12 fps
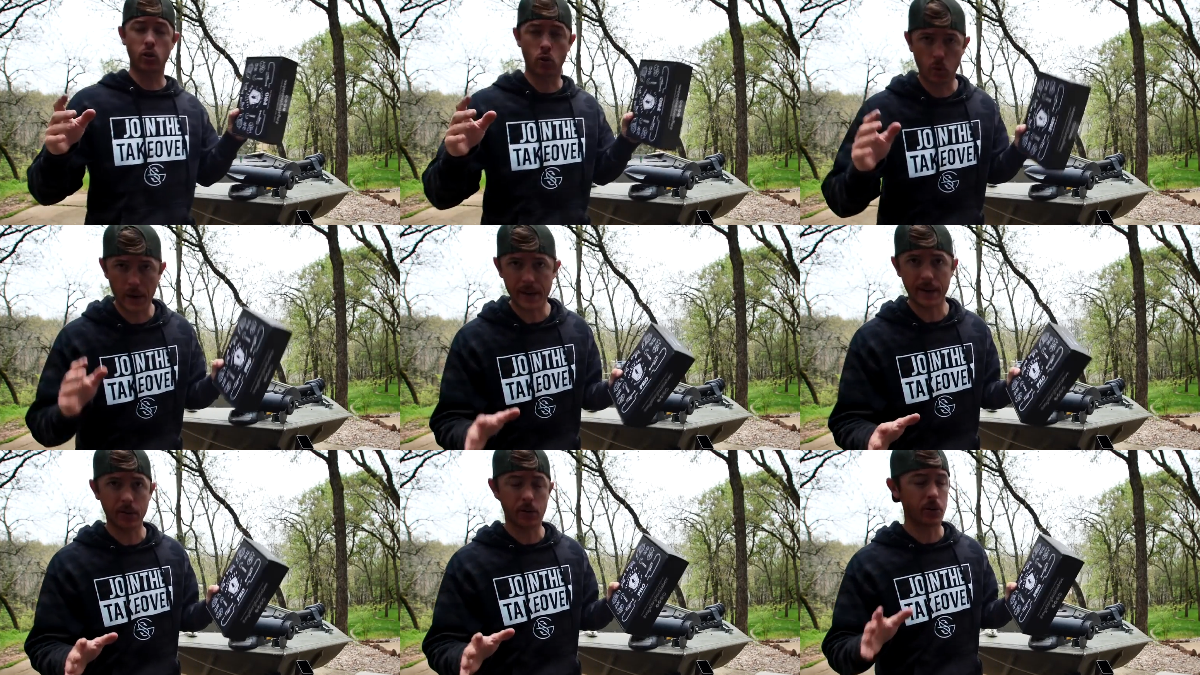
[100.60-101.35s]
a great
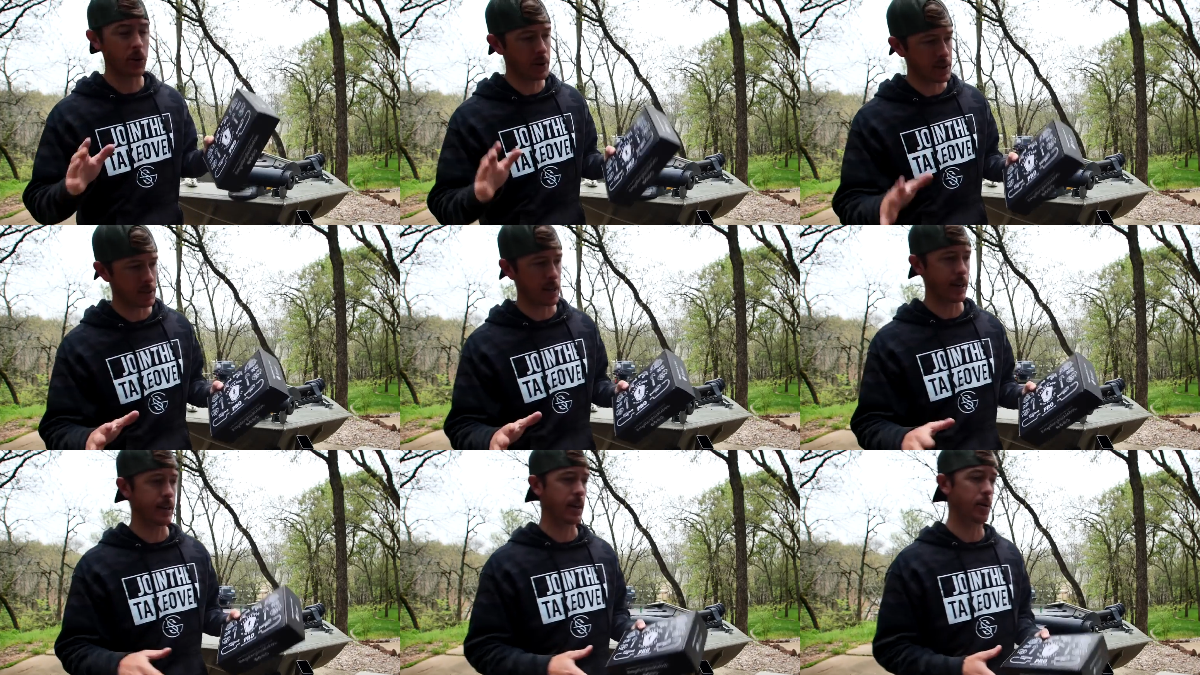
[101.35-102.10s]
deal. Go get
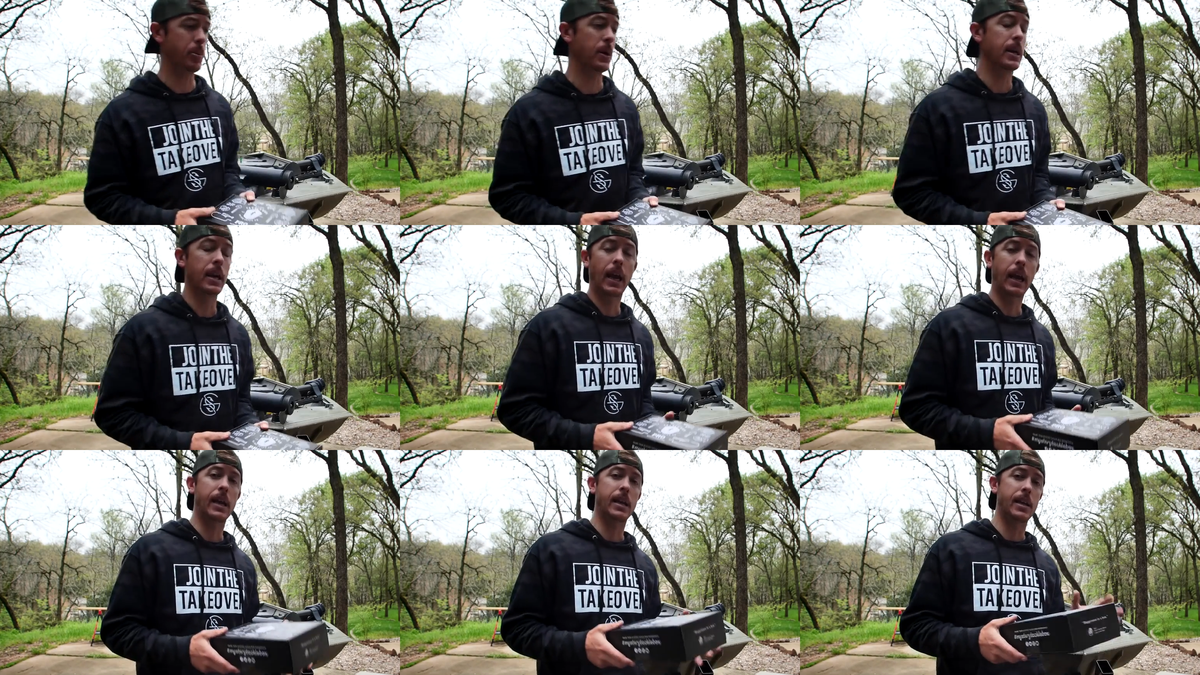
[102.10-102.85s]
signed up.
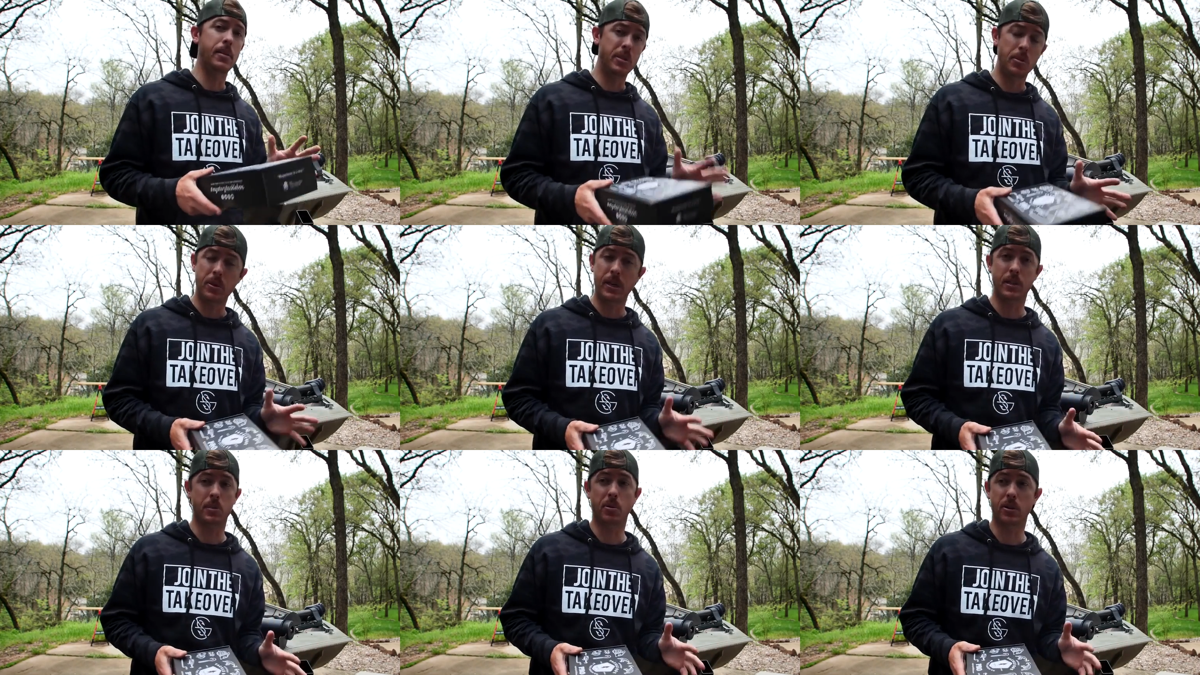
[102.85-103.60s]
And MTB
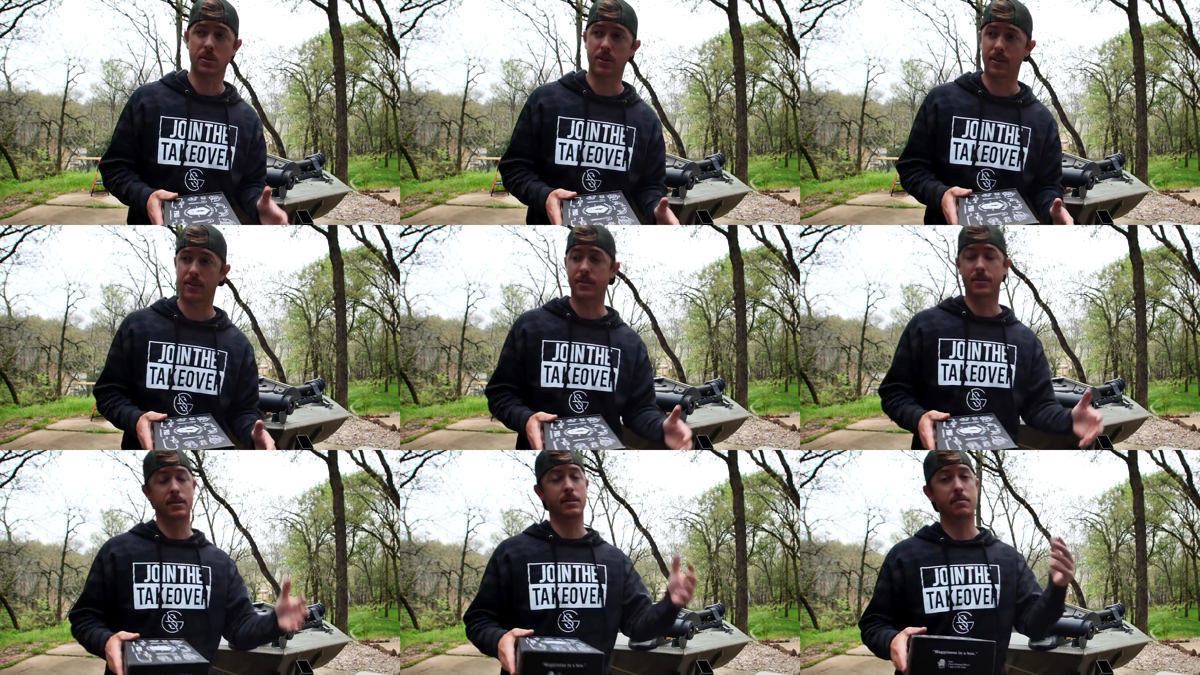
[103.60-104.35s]
has sponsored
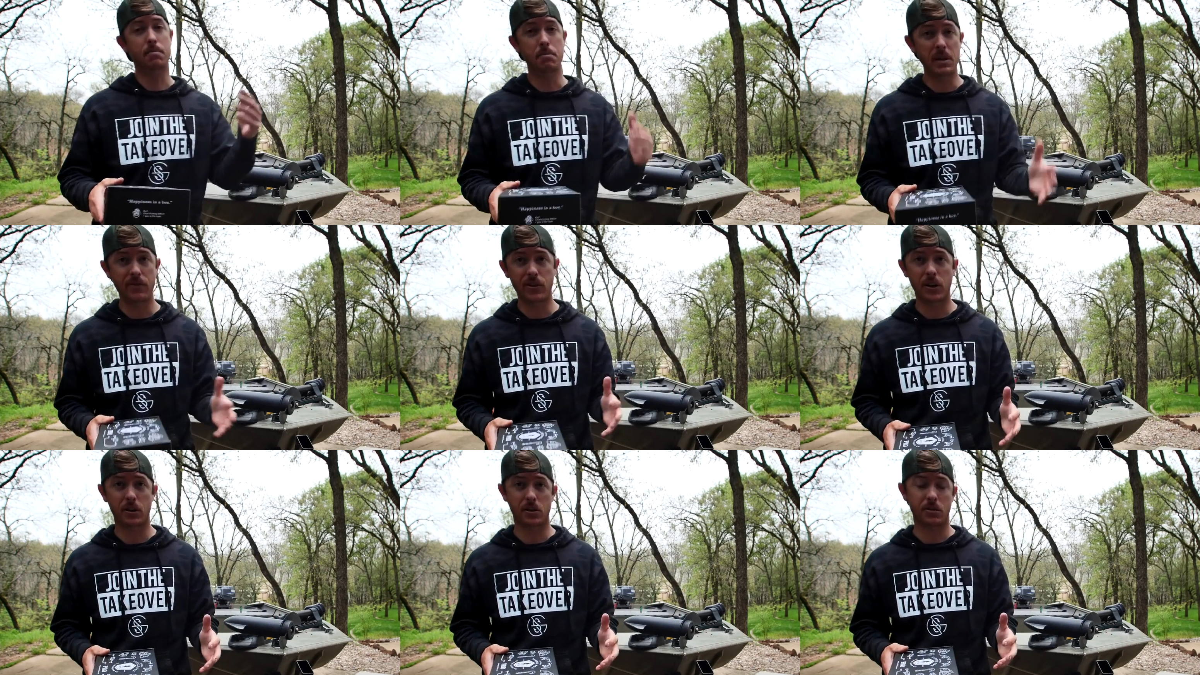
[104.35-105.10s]
many
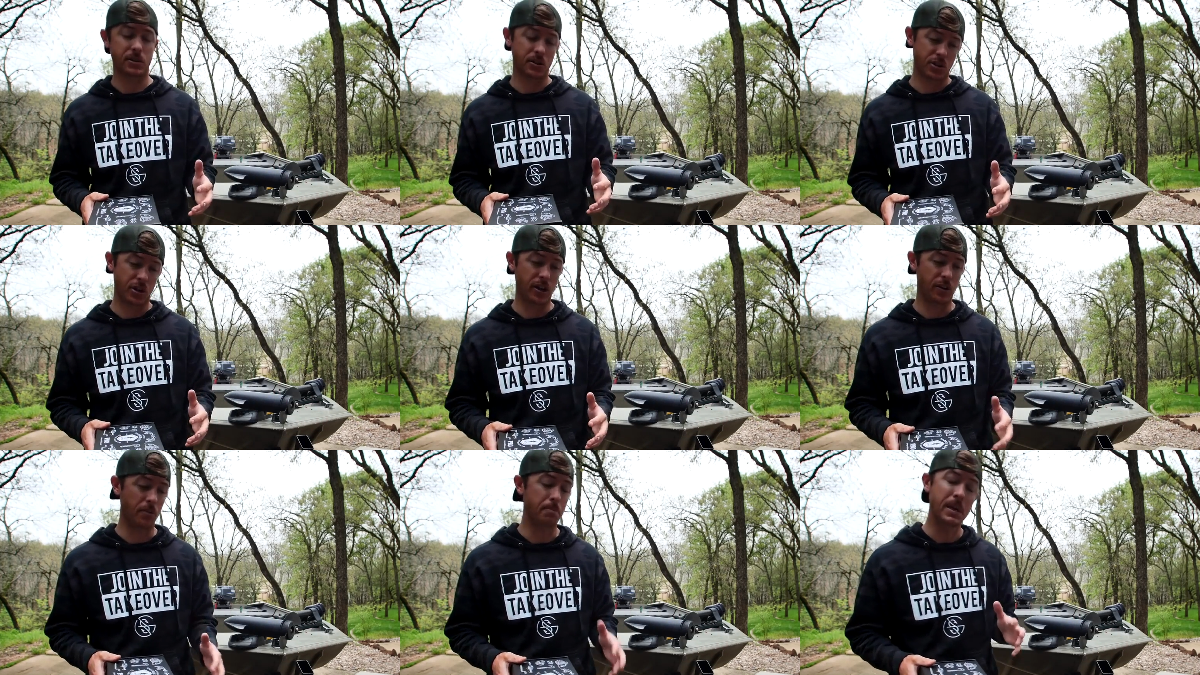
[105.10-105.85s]
videos on this
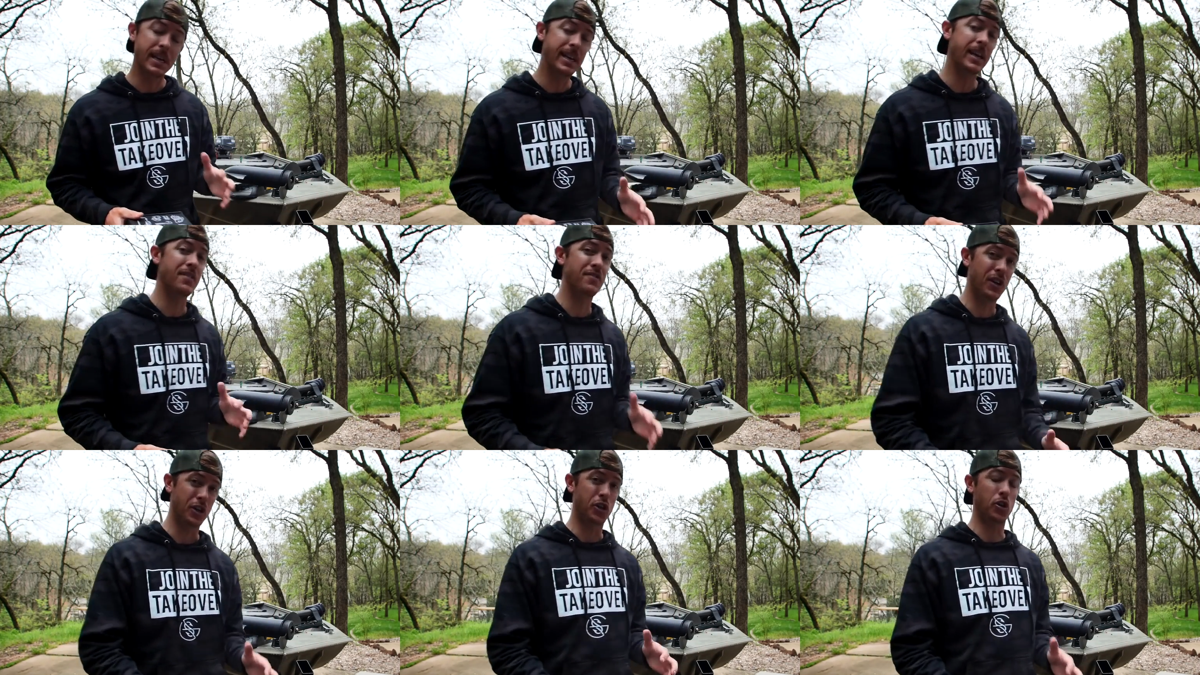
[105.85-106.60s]
channel, many
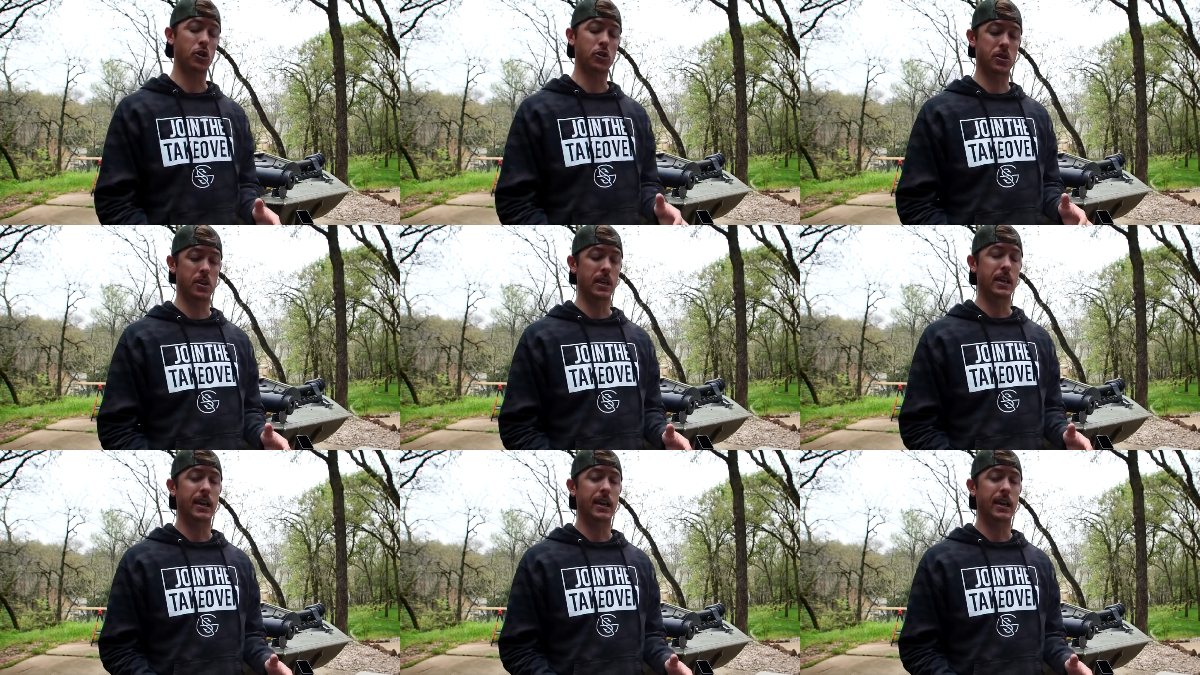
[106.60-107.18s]
adventures,